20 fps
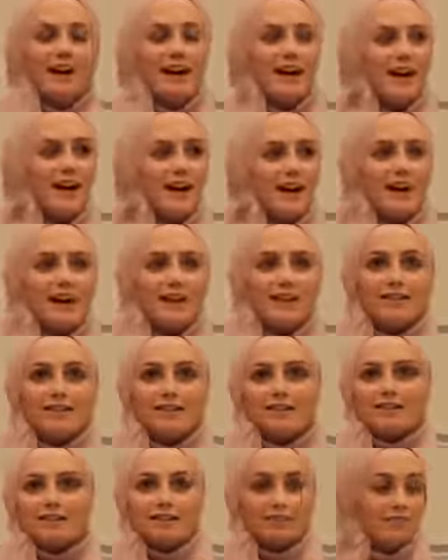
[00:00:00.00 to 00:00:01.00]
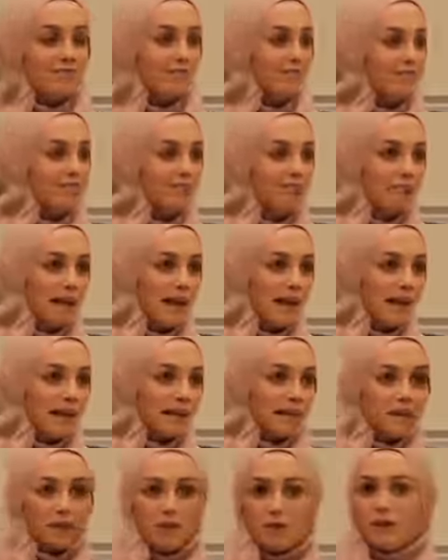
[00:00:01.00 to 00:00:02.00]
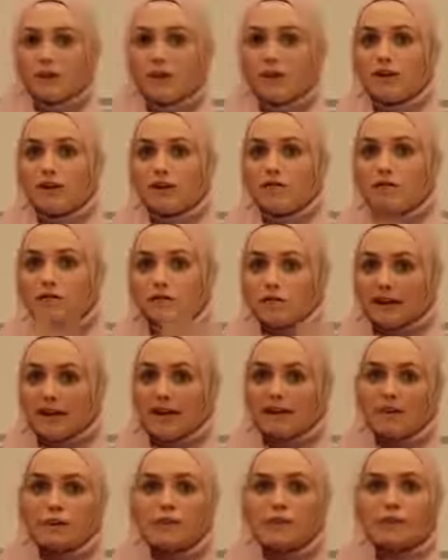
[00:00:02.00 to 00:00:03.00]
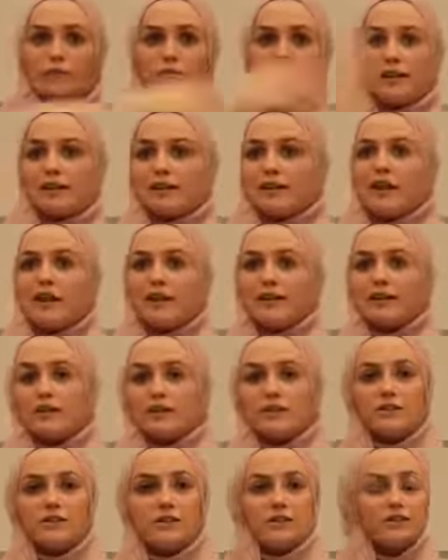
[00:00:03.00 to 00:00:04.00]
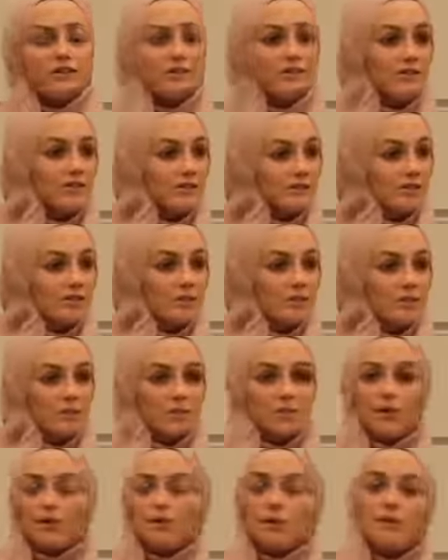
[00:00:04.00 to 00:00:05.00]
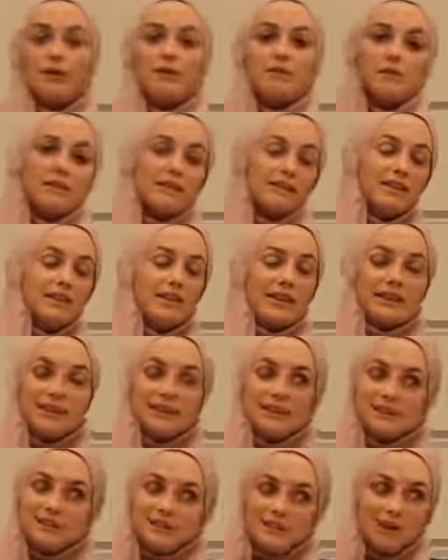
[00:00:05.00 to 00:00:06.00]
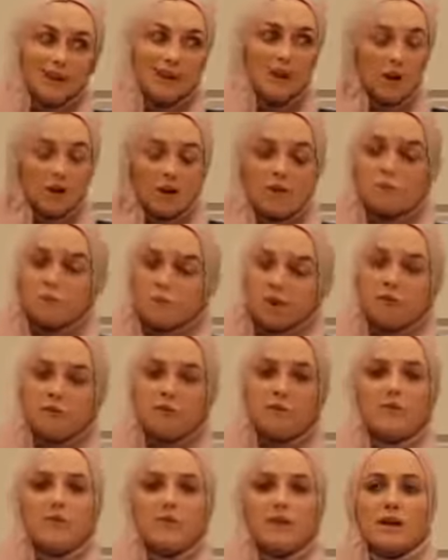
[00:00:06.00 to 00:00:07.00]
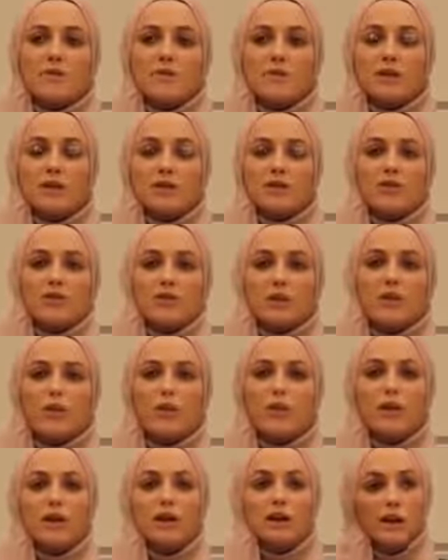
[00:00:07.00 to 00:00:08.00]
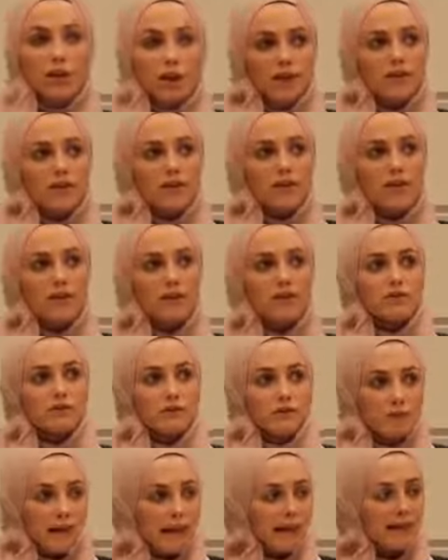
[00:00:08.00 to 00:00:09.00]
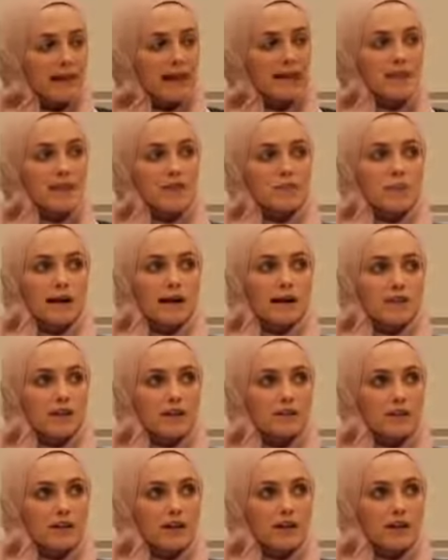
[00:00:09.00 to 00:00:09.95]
Black convert man wants to marry Asian woman. And there are a lot of problems come up for converts from black and Asian backgrounds.